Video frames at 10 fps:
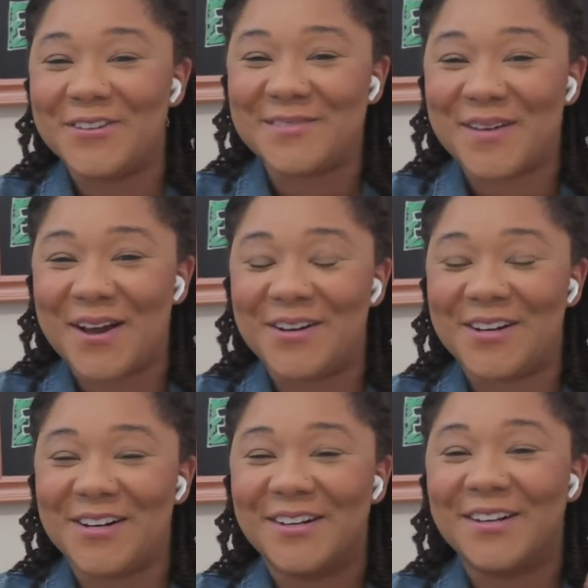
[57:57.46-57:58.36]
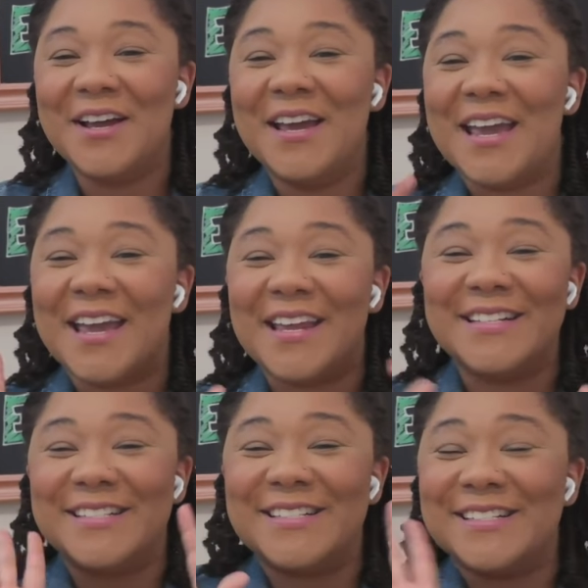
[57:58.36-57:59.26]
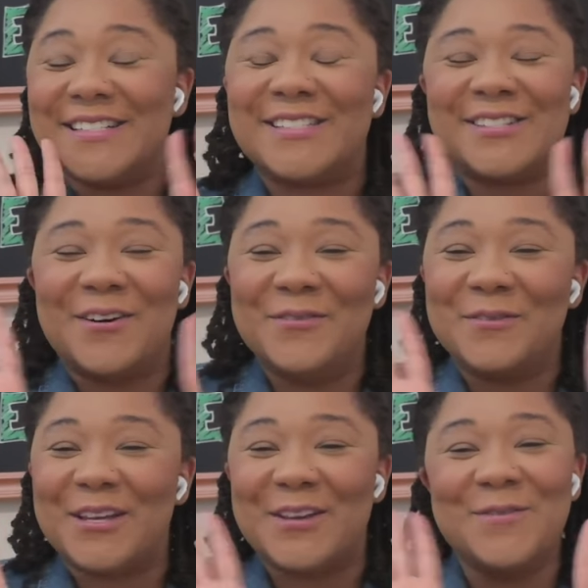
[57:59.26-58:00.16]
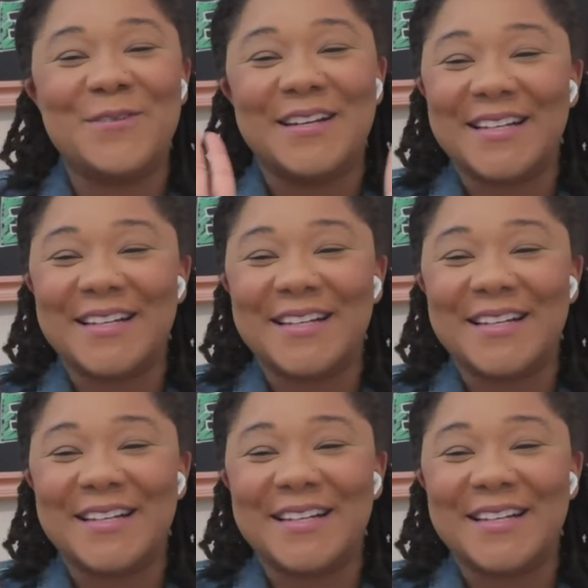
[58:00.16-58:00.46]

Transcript: about her. And it's just so cute and